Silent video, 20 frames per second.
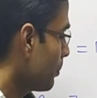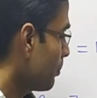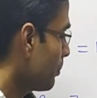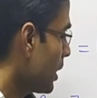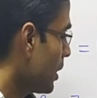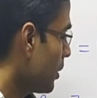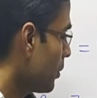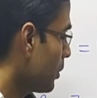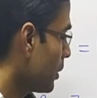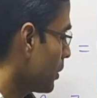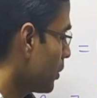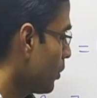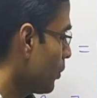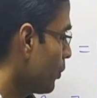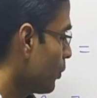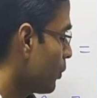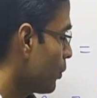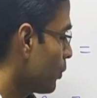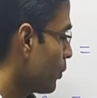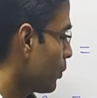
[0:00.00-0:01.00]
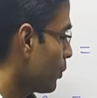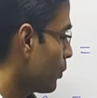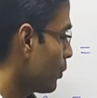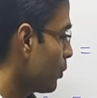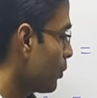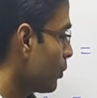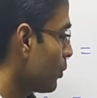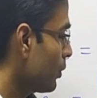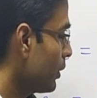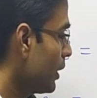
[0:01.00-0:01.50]
Power of
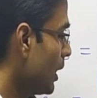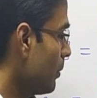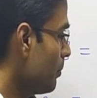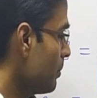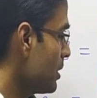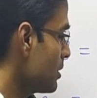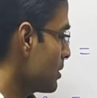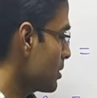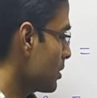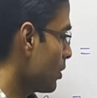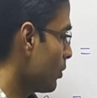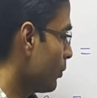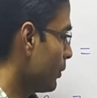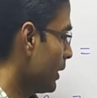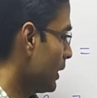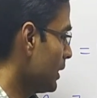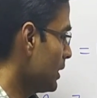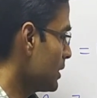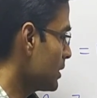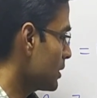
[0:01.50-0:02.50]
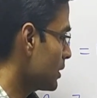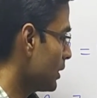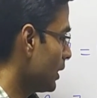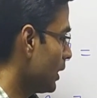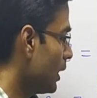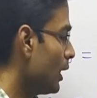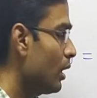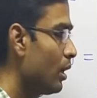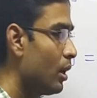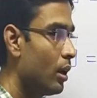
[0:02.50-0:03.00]
dimension of L is
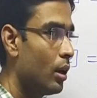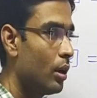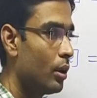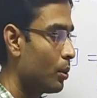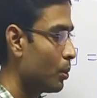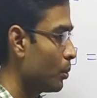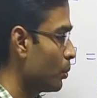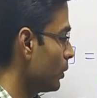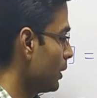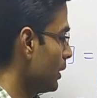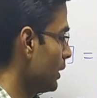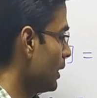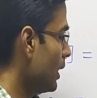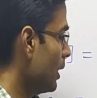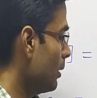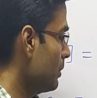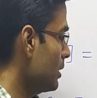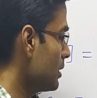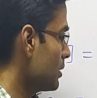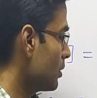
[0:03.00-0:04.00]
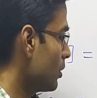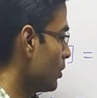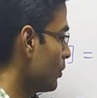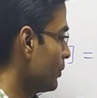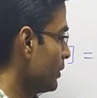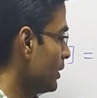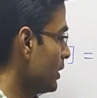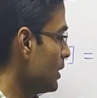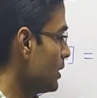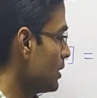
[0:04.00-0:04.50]
L2 and dimension
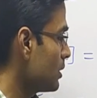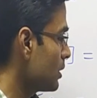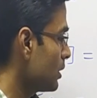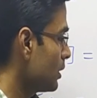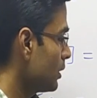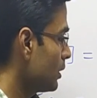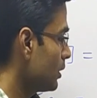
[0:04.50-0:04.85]
of T is